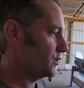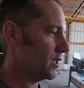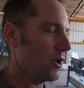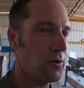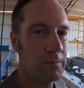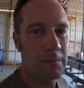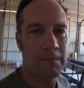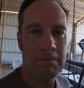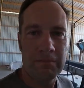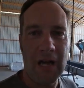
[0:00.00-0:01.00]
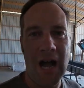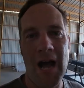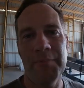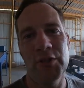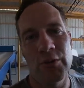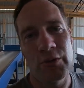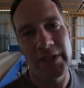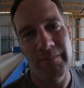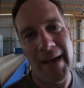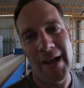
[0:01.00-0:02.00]
So the obstacles
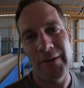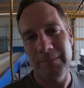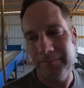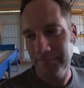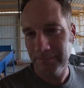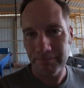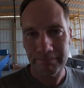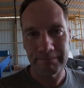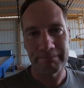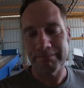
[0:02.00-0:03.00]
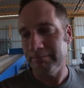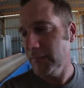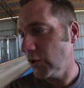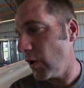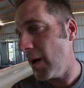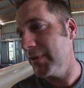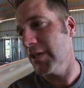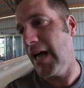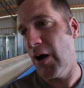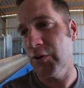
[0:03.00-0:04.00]
have mounted. The crop is
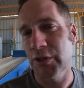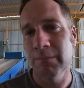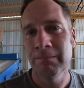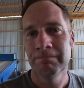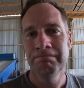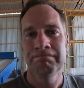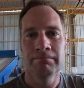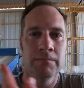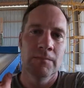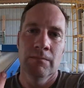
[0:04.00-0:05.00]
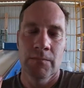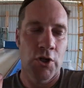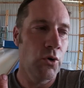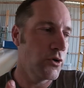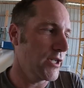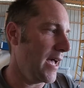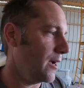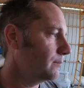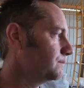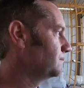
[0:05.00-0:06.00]
lost. Cooler's
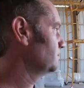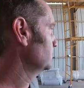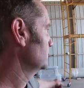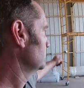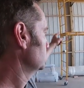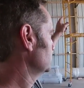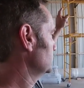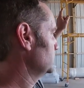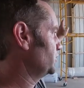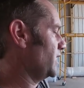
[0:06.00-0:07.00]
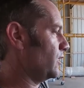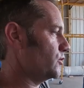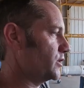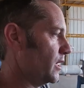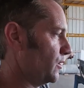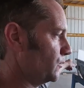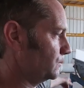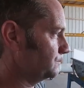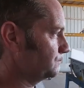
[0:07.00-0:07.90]
out. Sheller's gone.